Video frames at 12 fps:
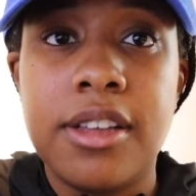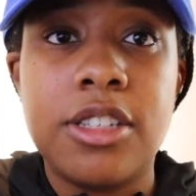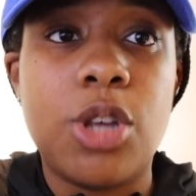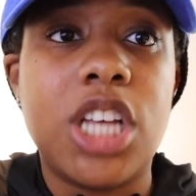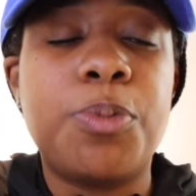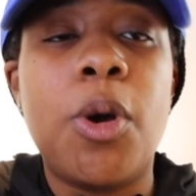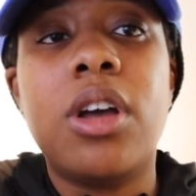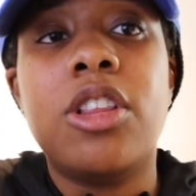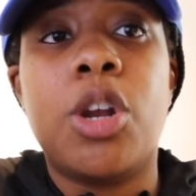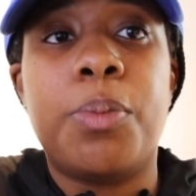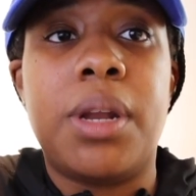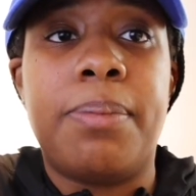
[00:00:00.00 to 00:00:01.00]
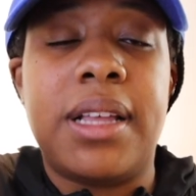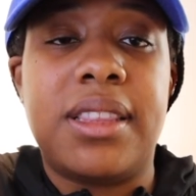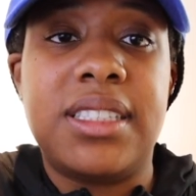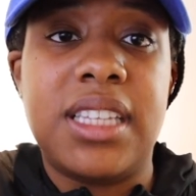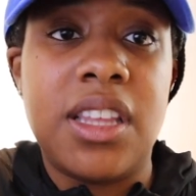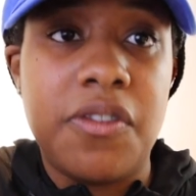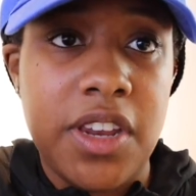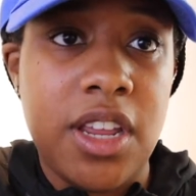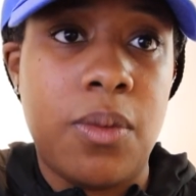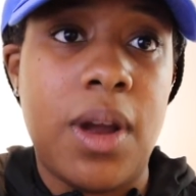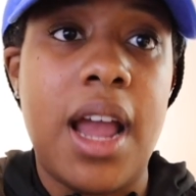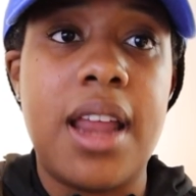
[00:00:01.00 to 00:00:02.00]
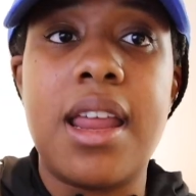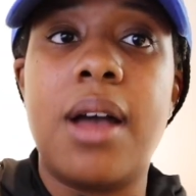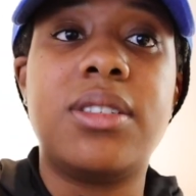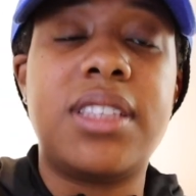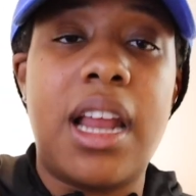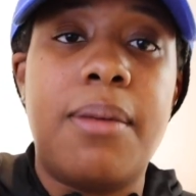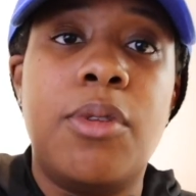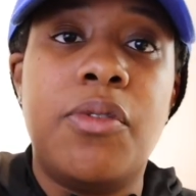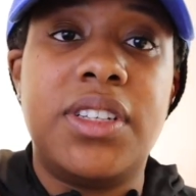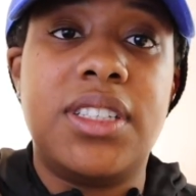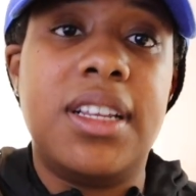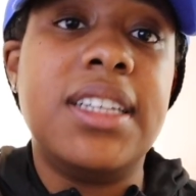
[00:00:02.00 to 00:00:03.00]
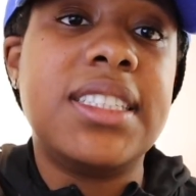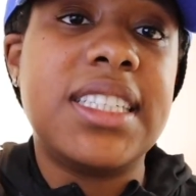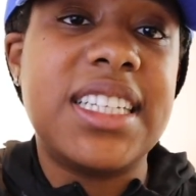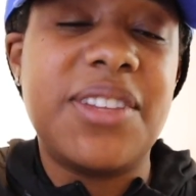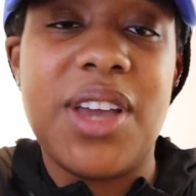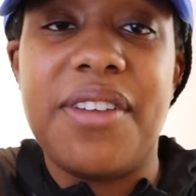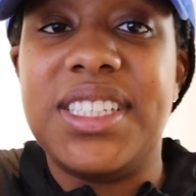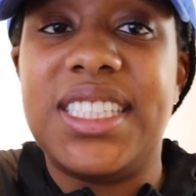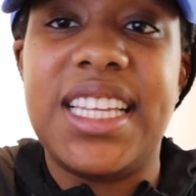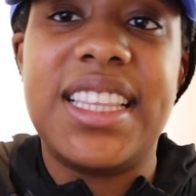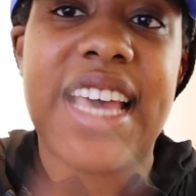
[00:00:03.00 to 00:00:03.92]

So I spoke a little bit about this in the video where I announced that I'm moving to London. If you haven't seen